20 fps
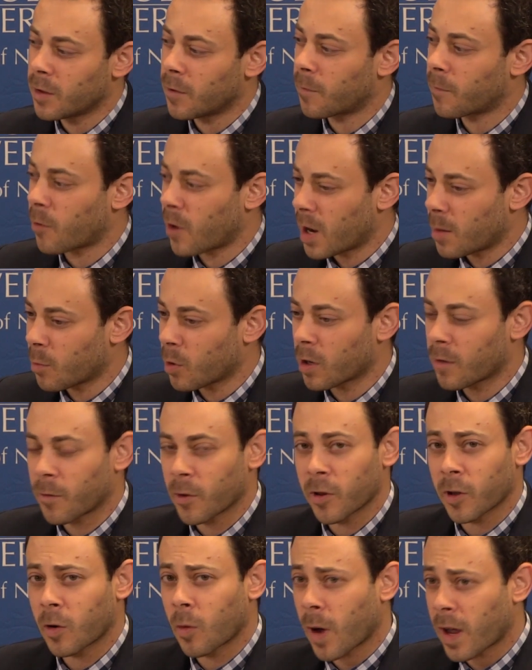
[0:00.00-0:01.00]
framework
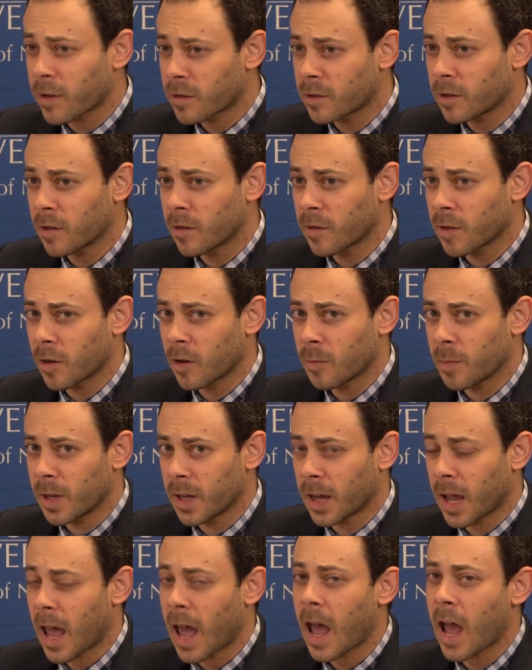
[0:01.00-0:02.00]
for the questions that are
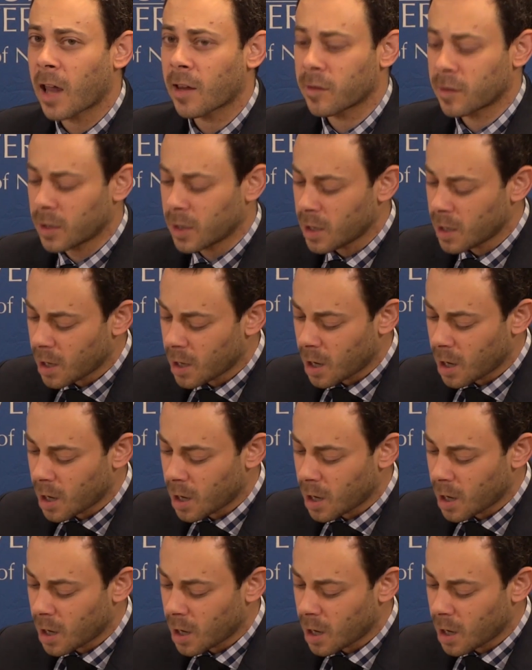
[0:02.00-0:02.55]
being asked.